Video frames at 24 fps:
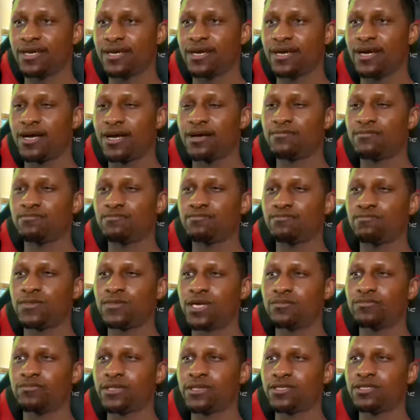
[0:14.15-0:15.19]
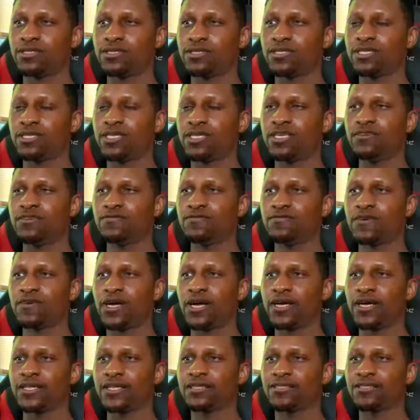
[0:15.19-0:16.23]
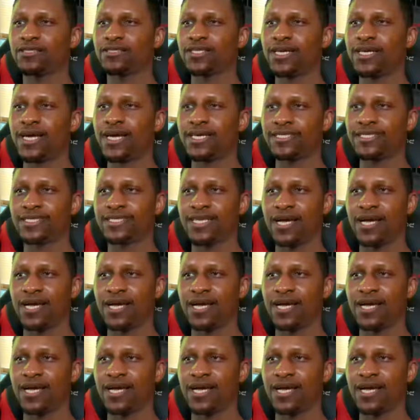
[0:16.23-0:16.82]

I believe last